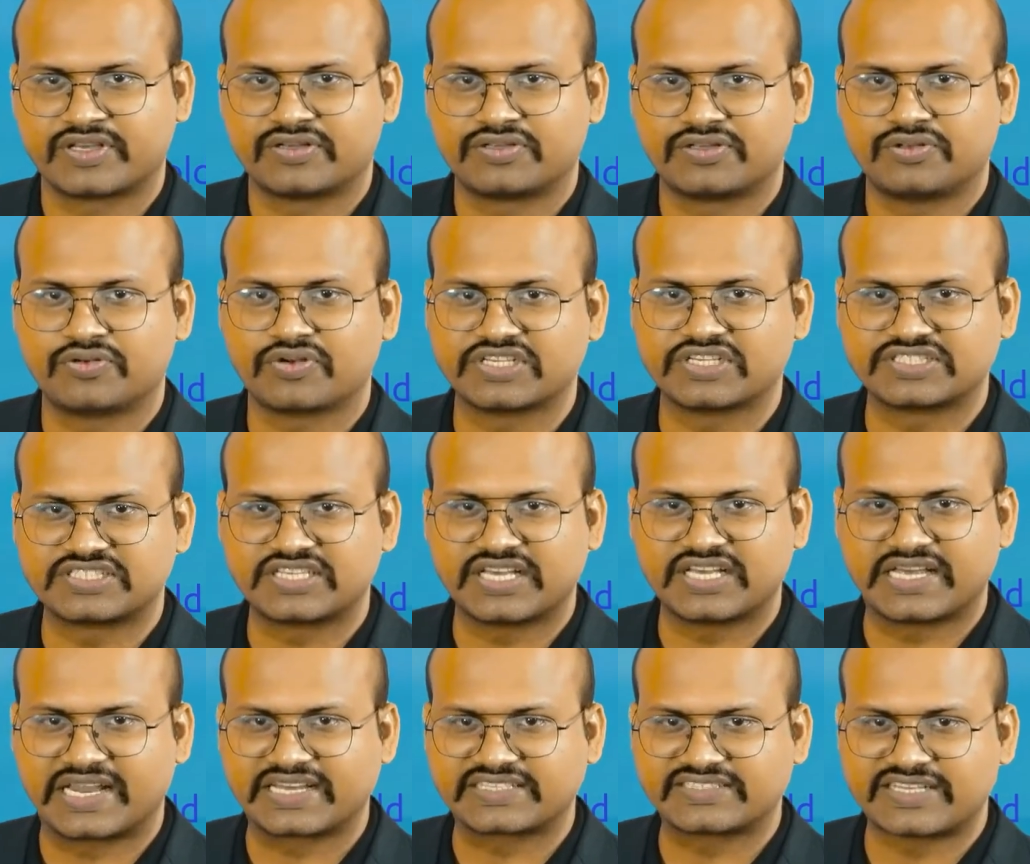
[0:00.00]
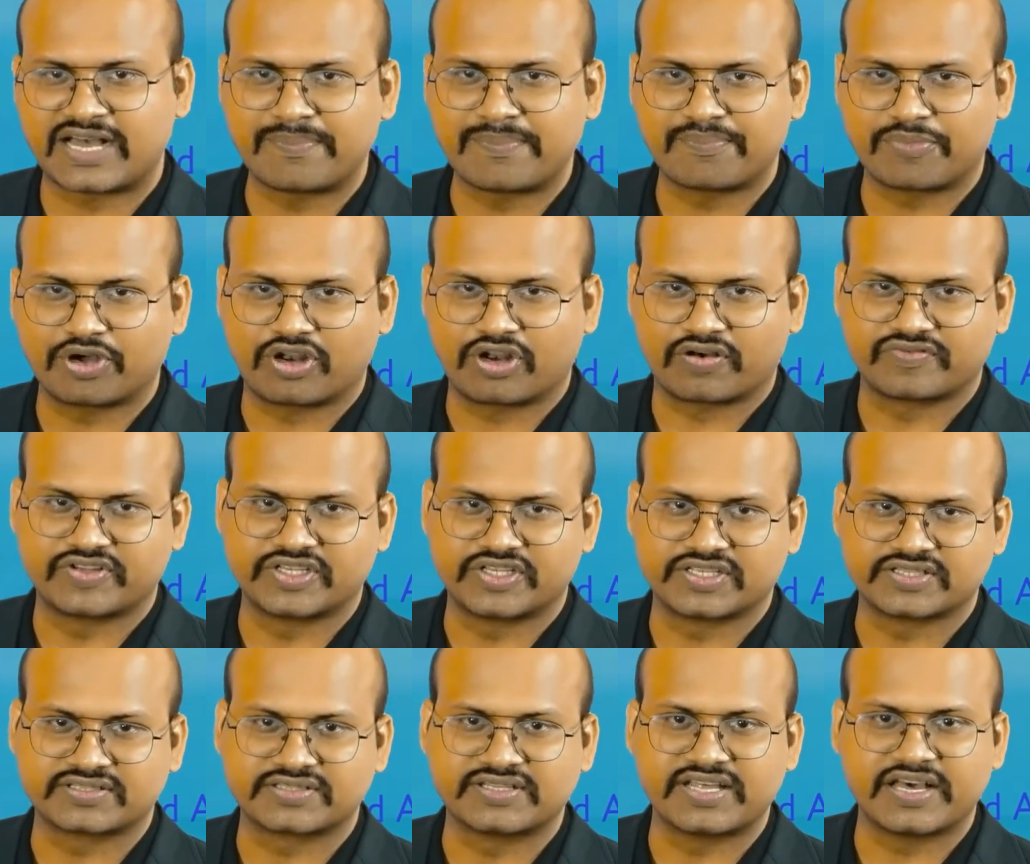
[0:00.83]
You can see an example of
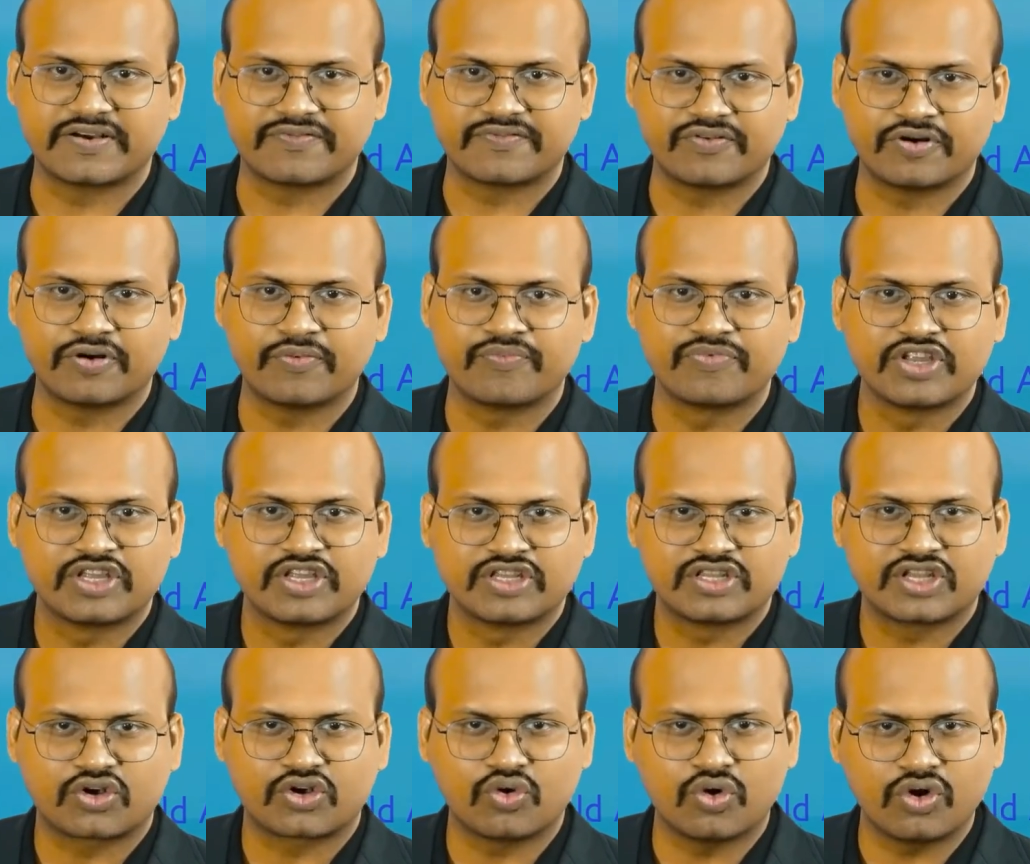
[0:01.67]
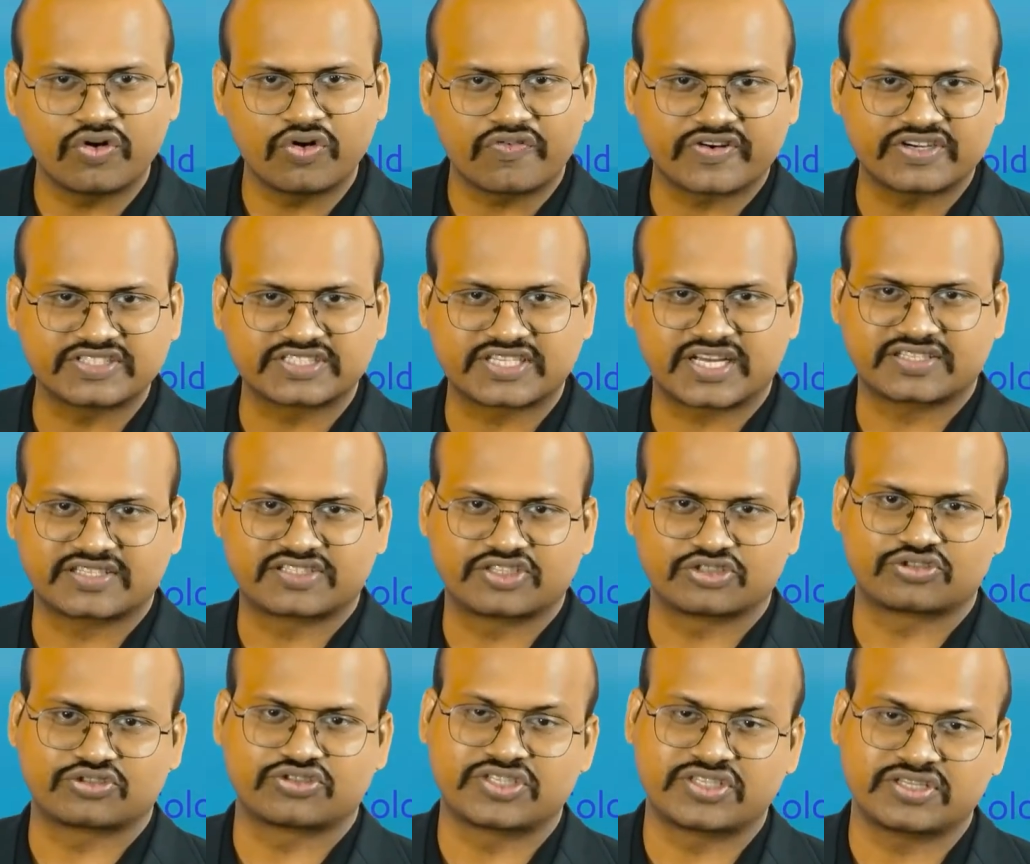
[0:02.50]
this. Therefore, the cold fronts are
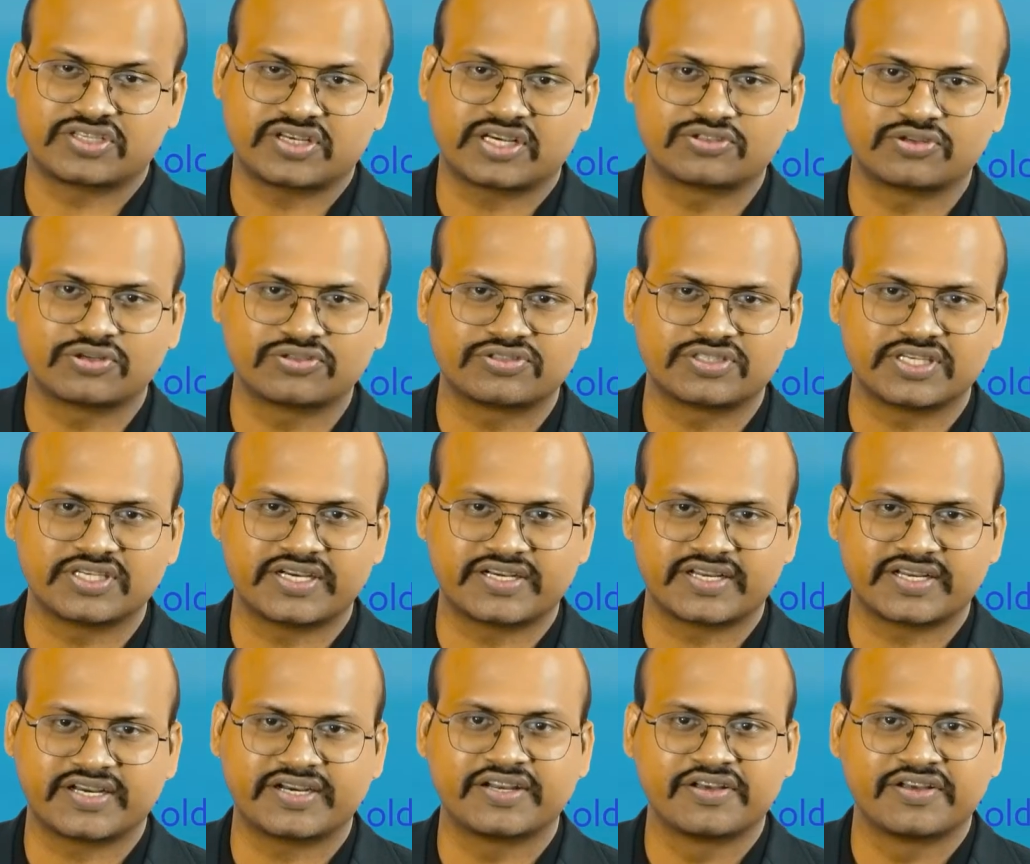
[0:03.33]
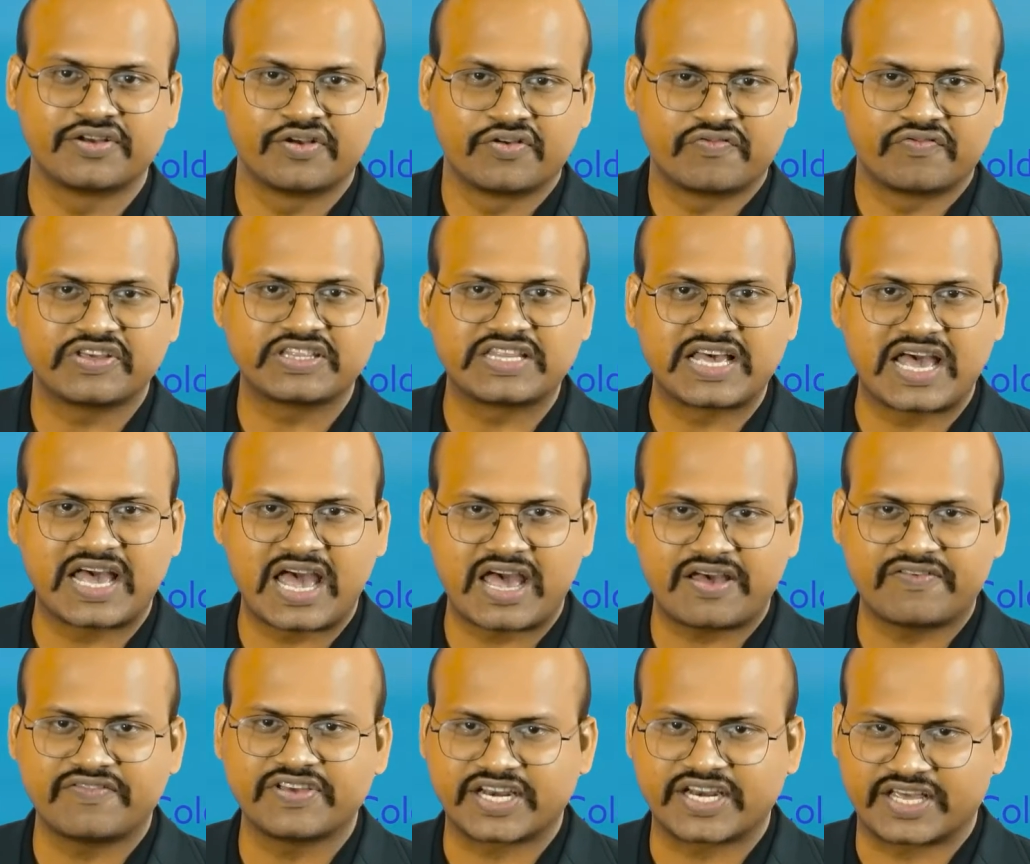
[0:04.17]
associated with
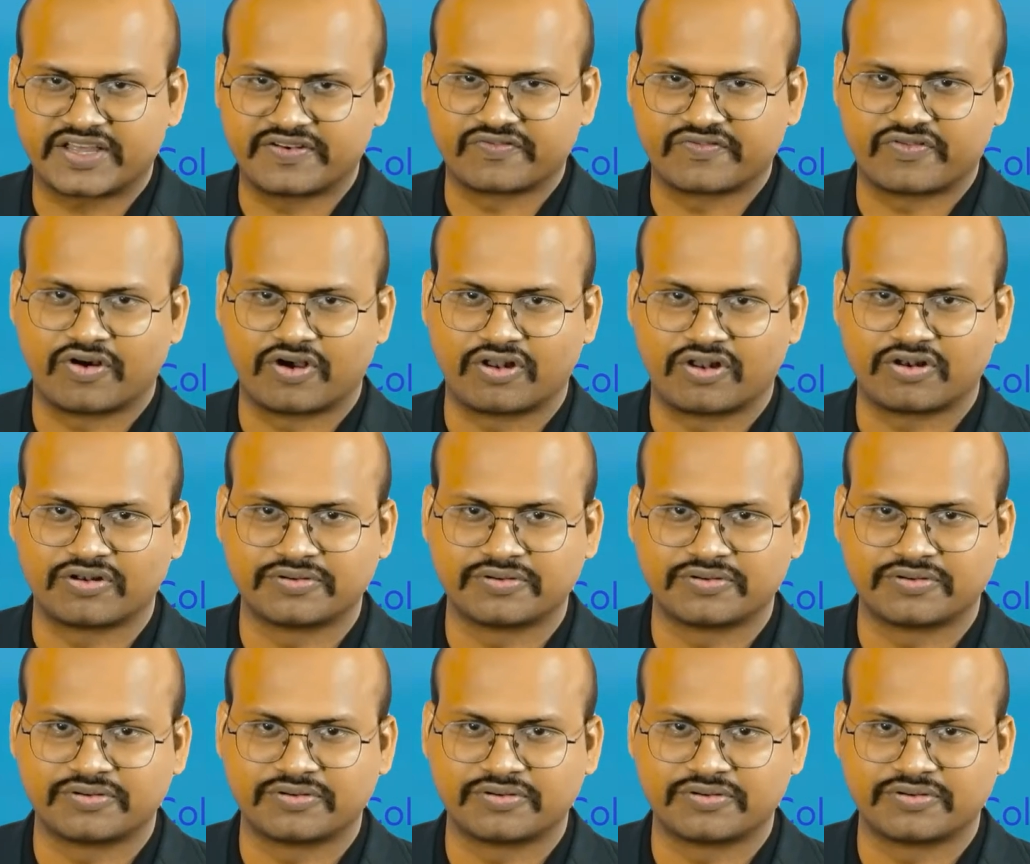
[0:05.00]
heavy rainfall.